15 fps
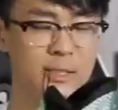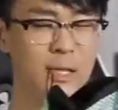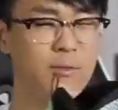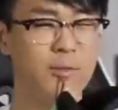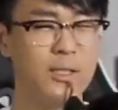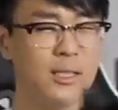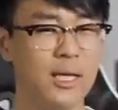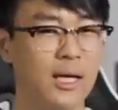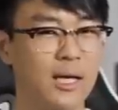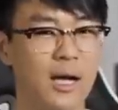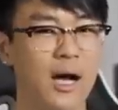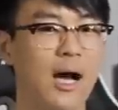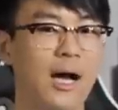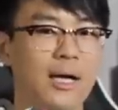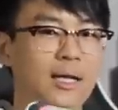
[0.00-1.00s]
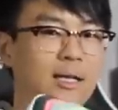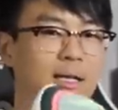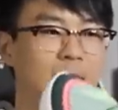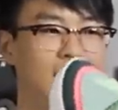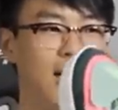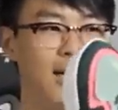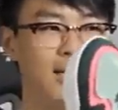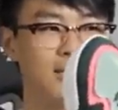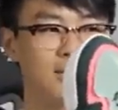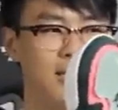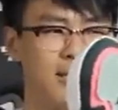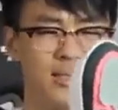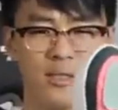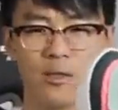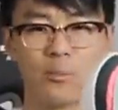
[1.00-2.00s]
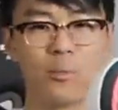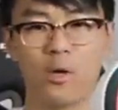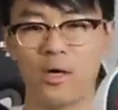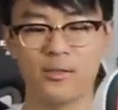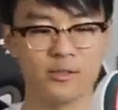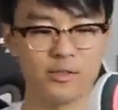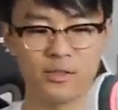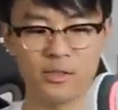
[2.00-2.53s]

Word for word: definitely not high, I guess like in the LeBrons or